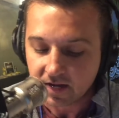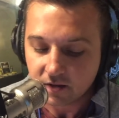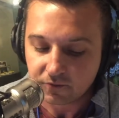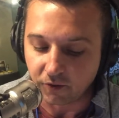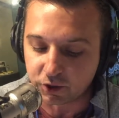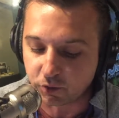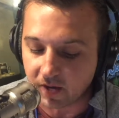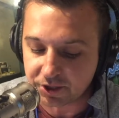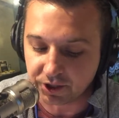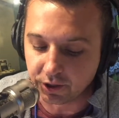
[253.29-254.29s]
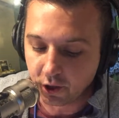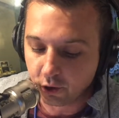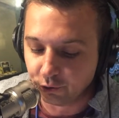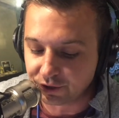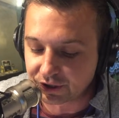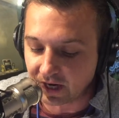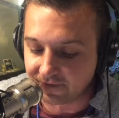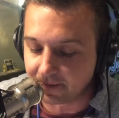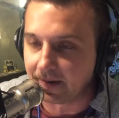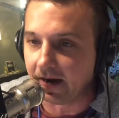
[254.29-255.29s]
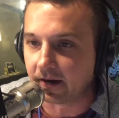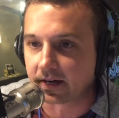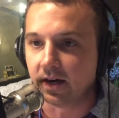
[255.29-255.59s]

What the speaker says: First question, who discovered America?